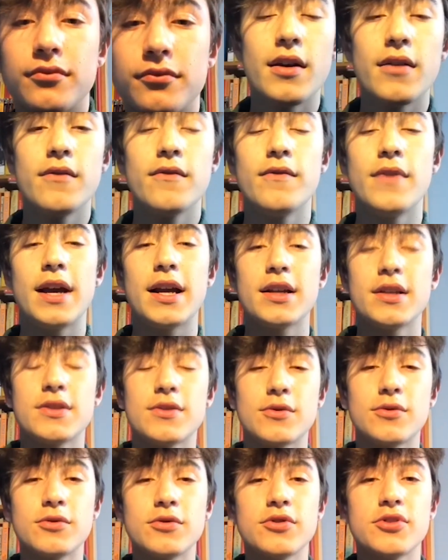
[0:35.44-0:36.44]
There's
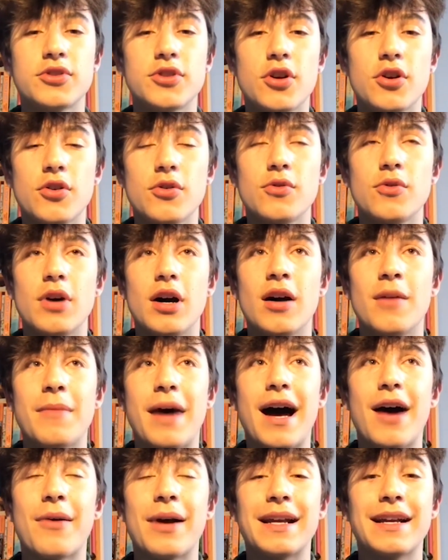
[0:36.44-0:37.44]
also
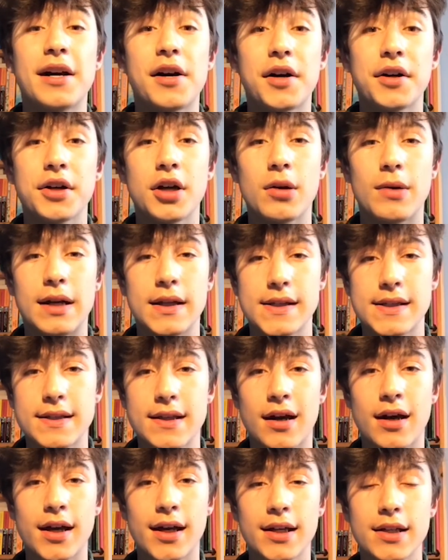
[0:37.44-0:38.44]
how I can't go
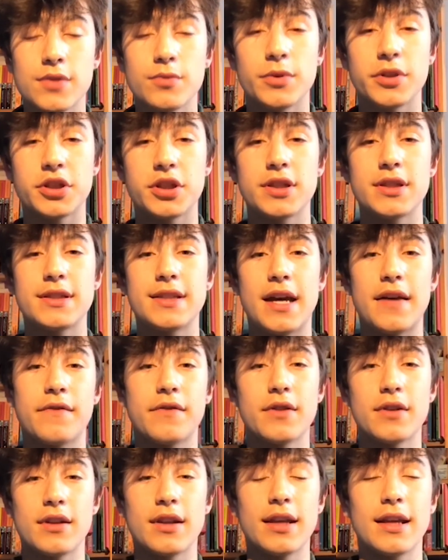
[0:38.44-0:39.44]
outside, which has
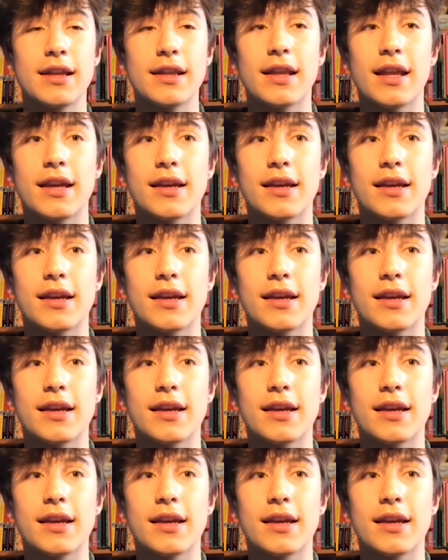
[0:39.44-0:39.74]
definitely